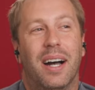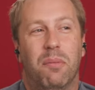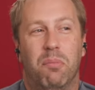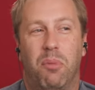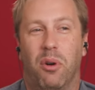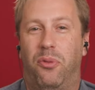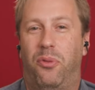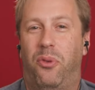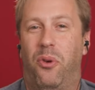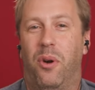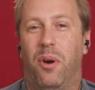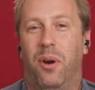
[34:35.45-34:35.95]

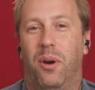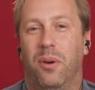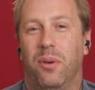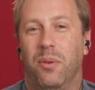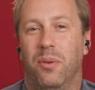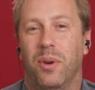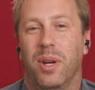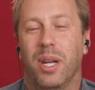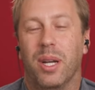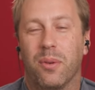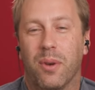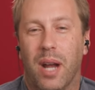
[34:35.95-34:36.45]
Before
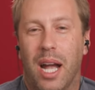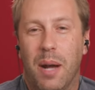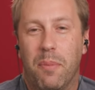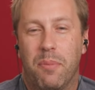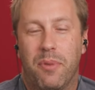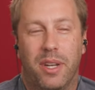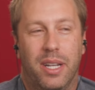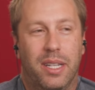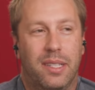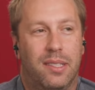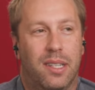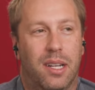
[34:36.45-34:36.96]
we wrap
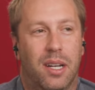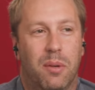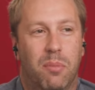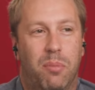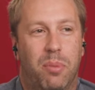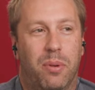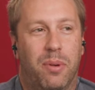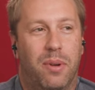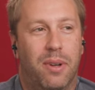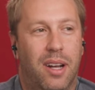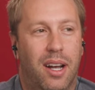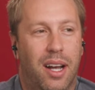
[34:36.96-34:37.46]
things up,
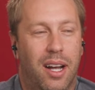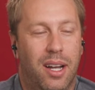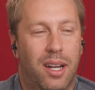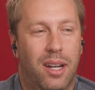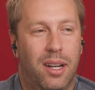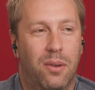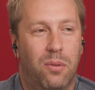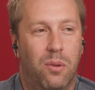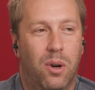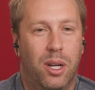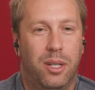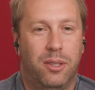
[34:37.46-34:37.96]
I
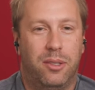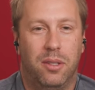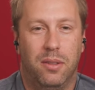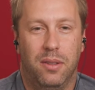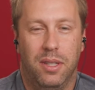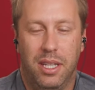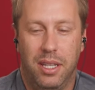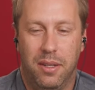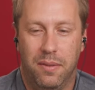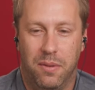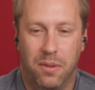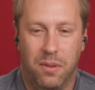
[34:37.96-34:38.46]
want to
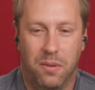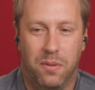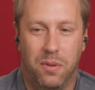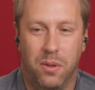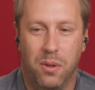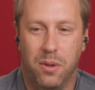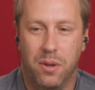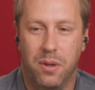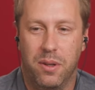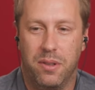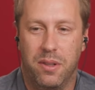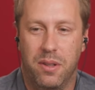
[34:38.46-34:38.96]
leave the
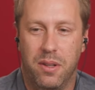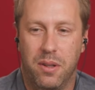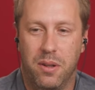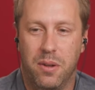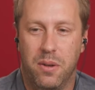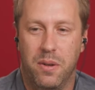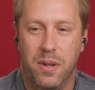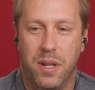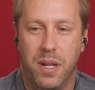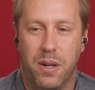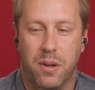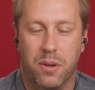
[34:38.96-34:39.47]
floor to you
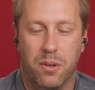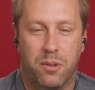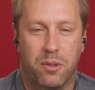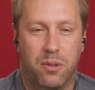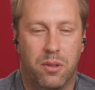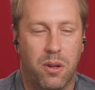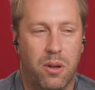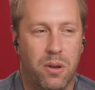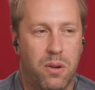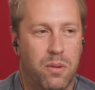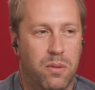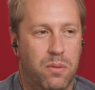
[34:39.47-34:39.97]
here.
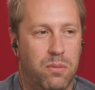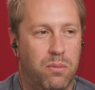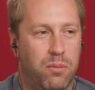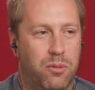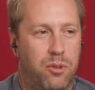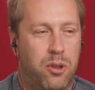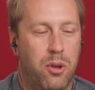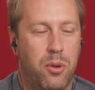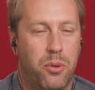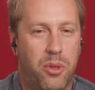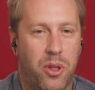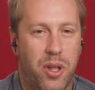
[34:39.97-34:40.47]
So
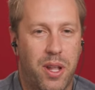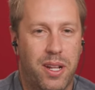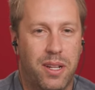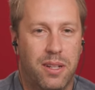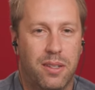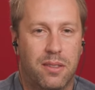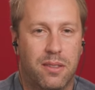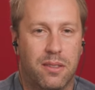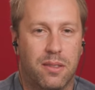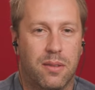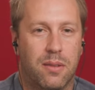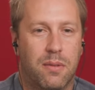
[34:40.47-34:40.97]
two
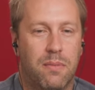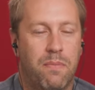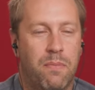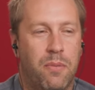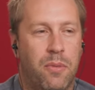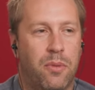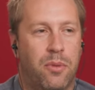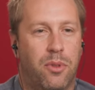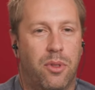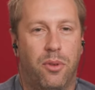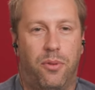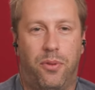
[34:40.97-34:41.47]
things.
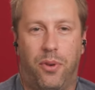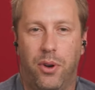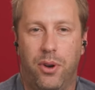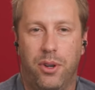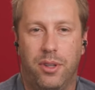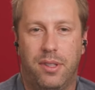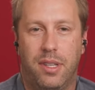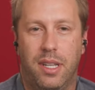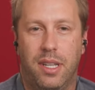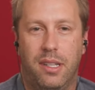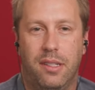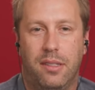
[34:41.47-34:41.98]
The
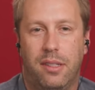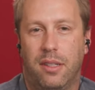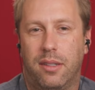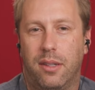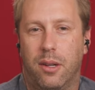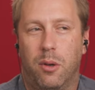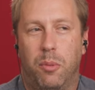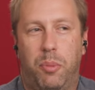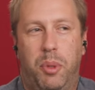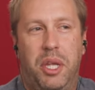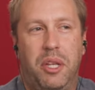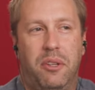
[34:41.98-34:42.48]
first is, is there
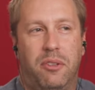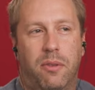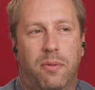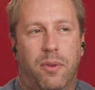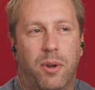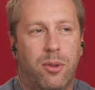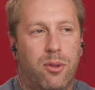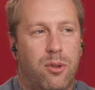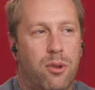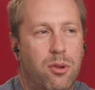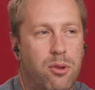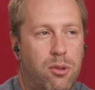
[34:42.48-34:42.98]
a piece of
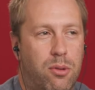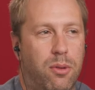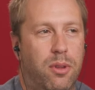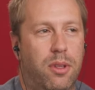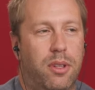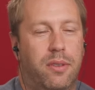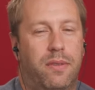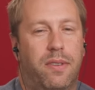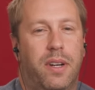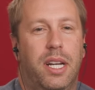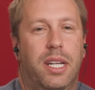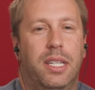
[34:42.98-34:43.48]
unusual
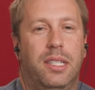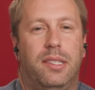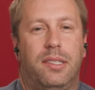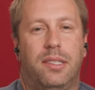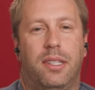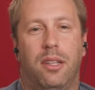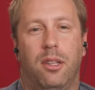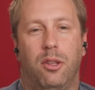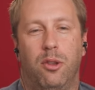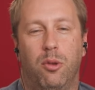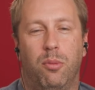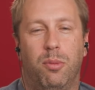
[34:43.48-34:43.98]
advice
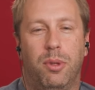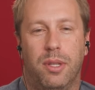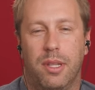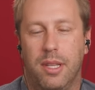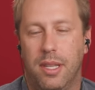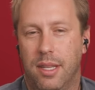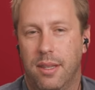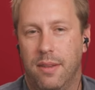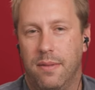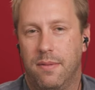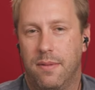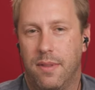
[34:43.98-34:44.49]
that you
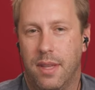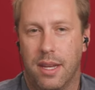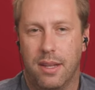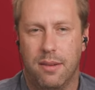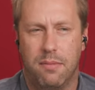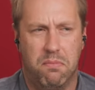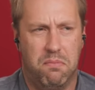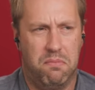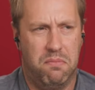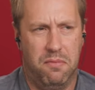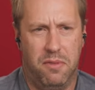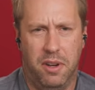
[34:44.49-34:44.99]
believe that
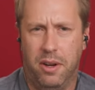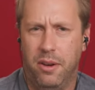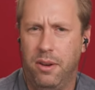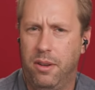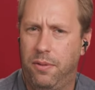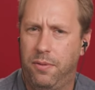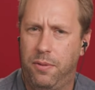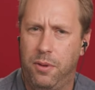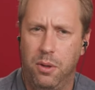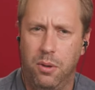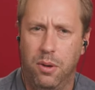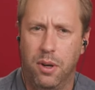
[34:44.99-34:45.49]
very
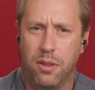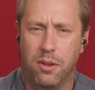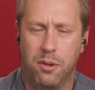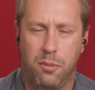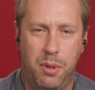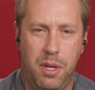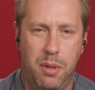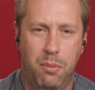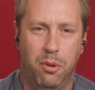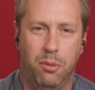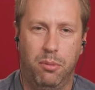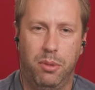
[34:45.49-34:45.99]
few other
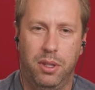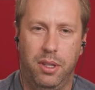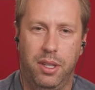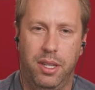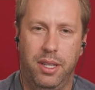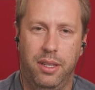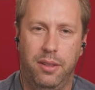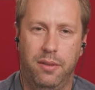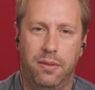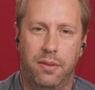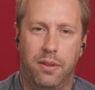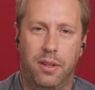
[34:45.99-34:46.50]
people
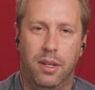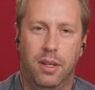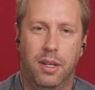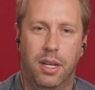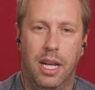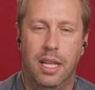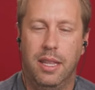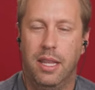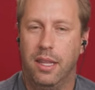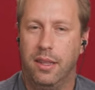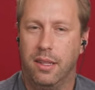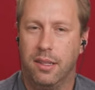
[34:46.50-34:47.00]
believe?
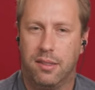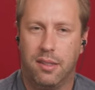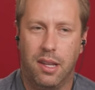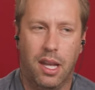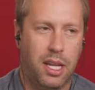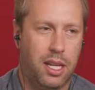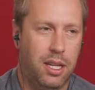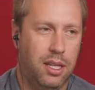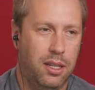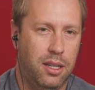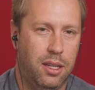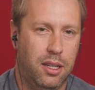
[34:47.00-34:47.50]
And then the
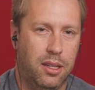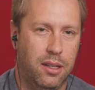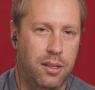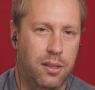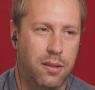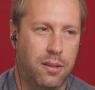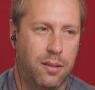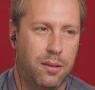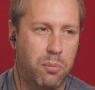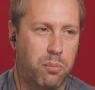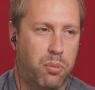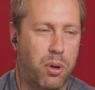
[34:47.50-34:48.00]
second
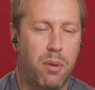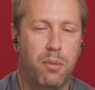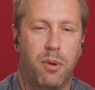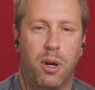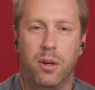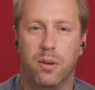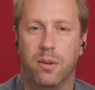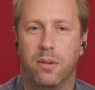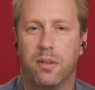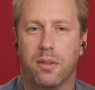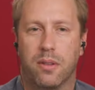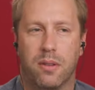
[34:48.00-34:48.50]
is
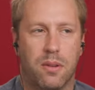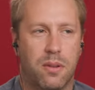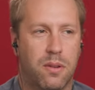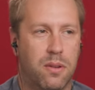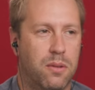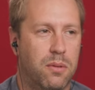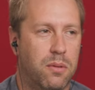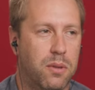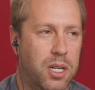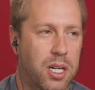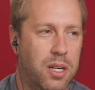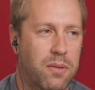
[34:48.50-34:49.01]
promote
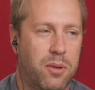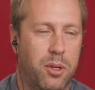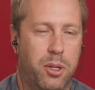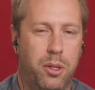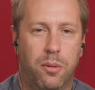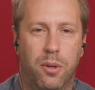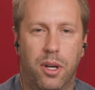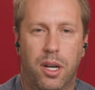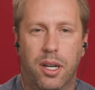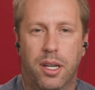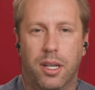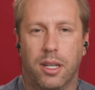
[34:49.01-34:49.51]
whatever you
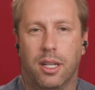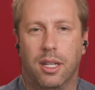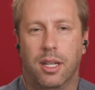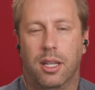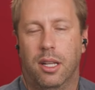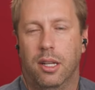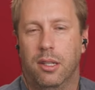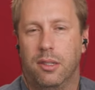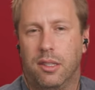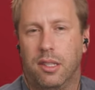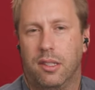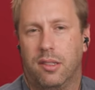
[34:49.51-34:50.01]
want and
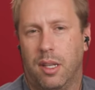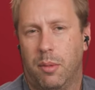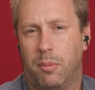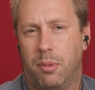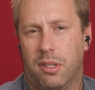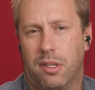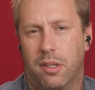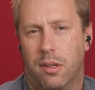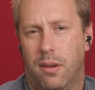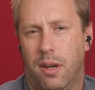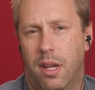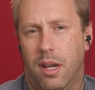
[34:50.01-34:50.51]
close this
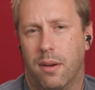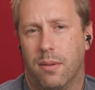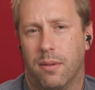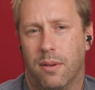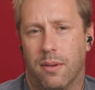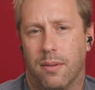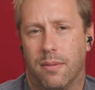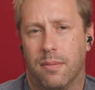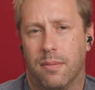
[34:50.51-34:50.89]
episode out.